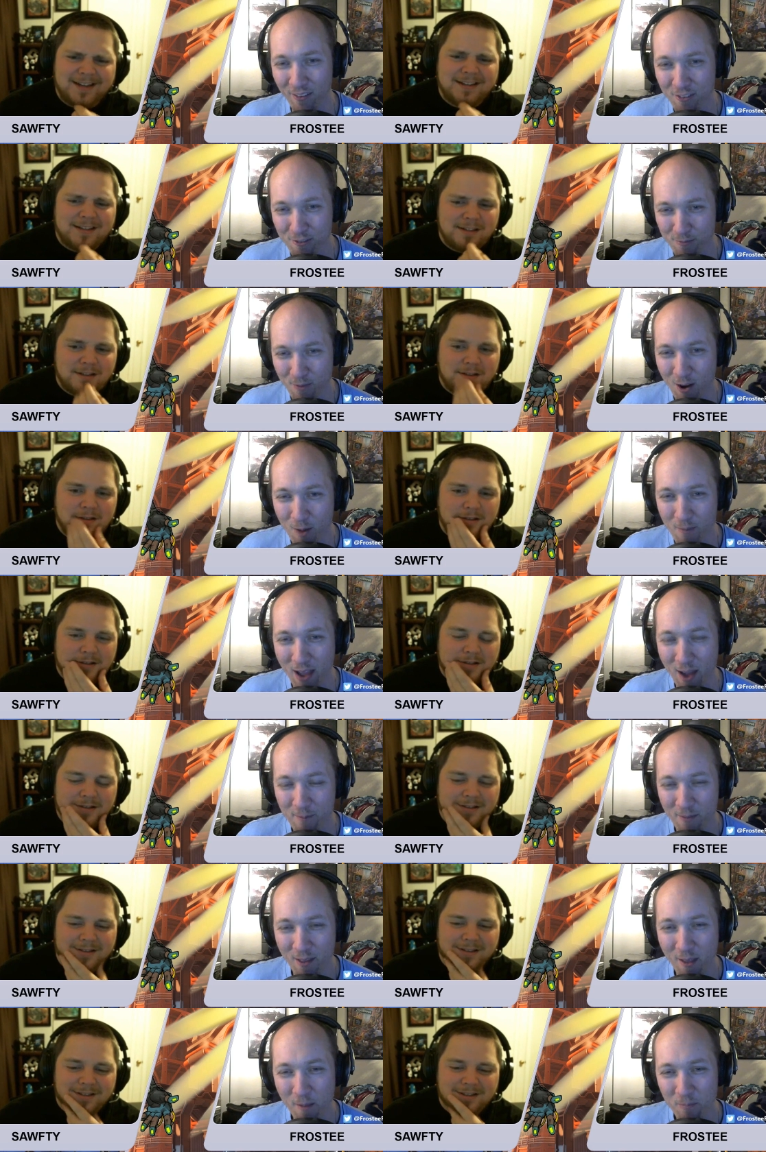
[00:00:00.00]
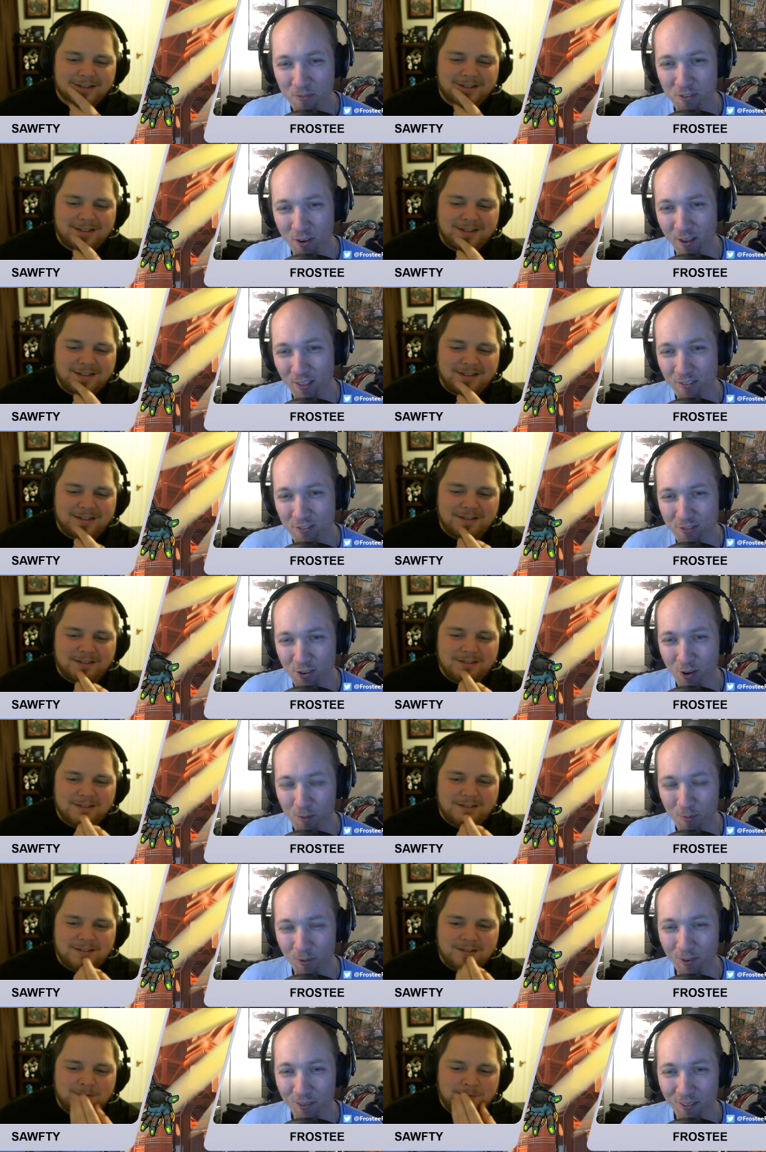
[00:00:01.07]
Speaker 1: a small map, so it's
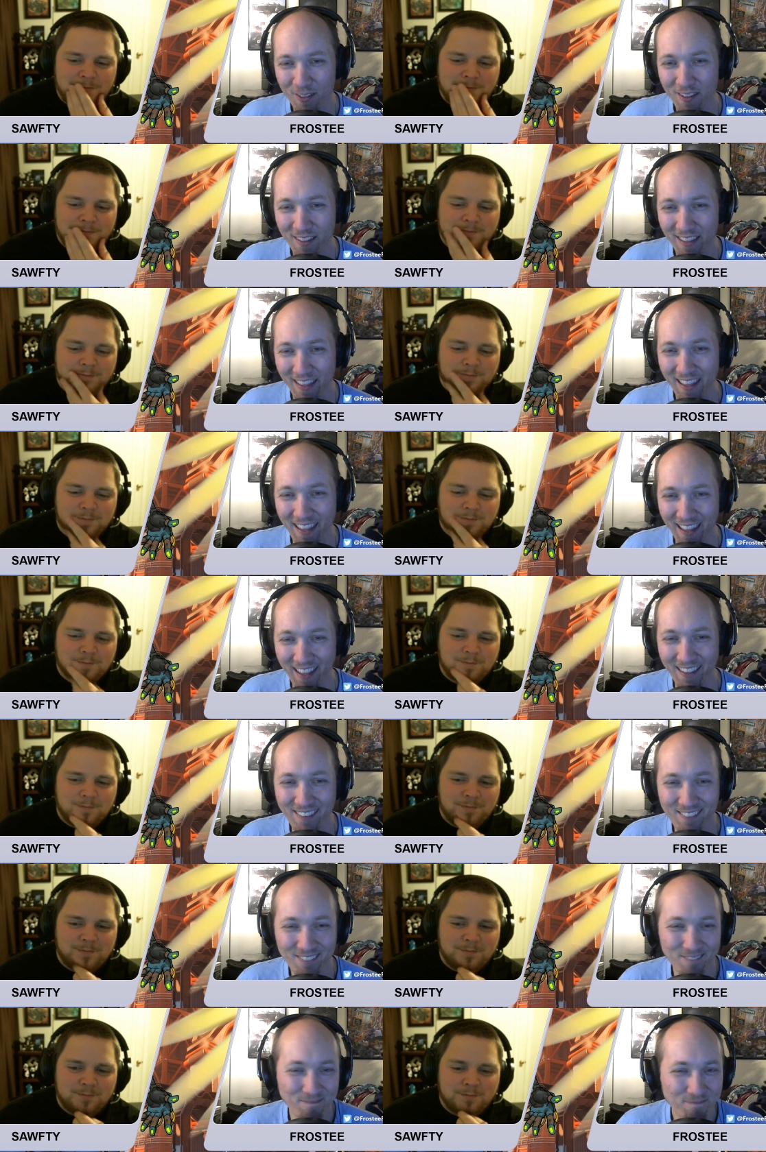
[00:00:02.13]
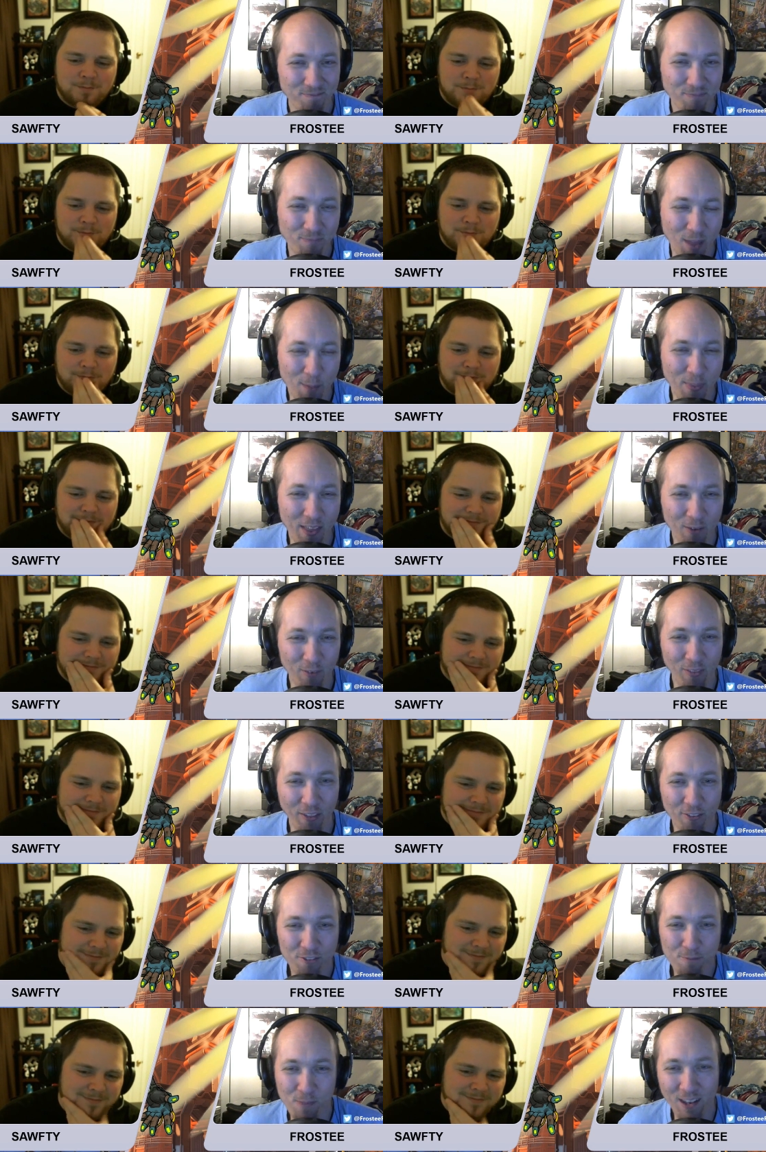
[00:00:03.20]
doable, and maybe that would like
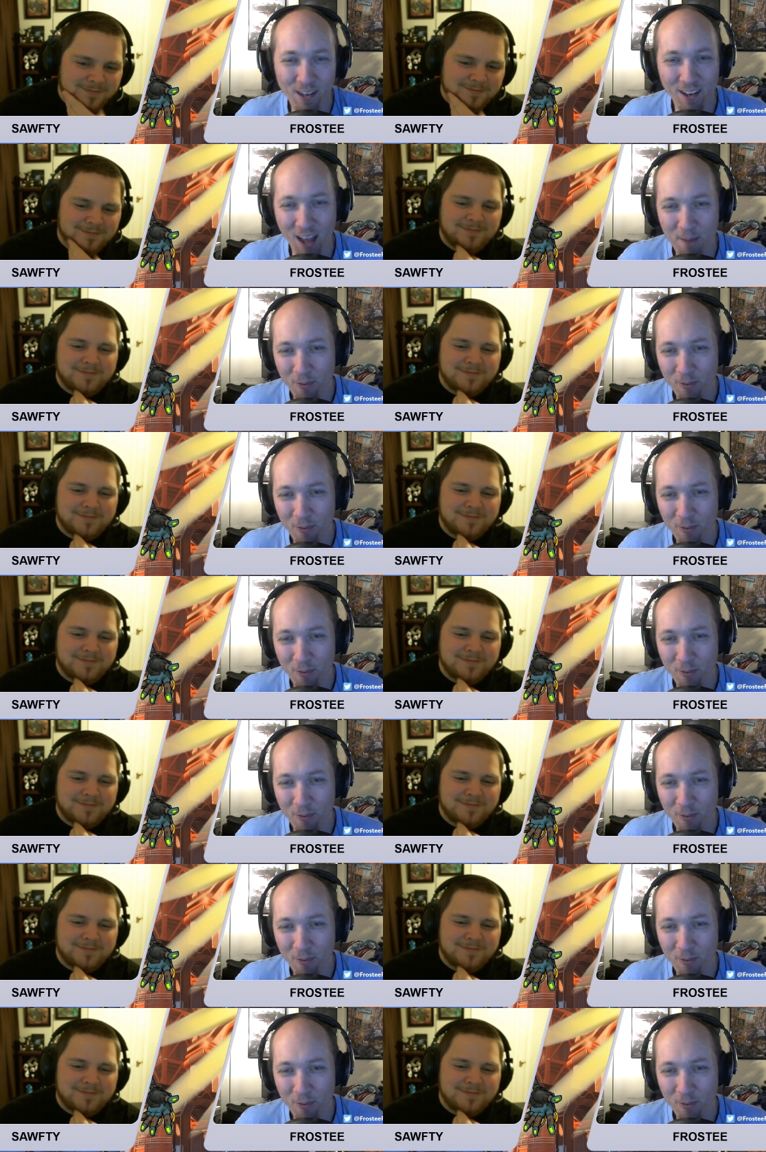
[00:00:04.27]
speed it up a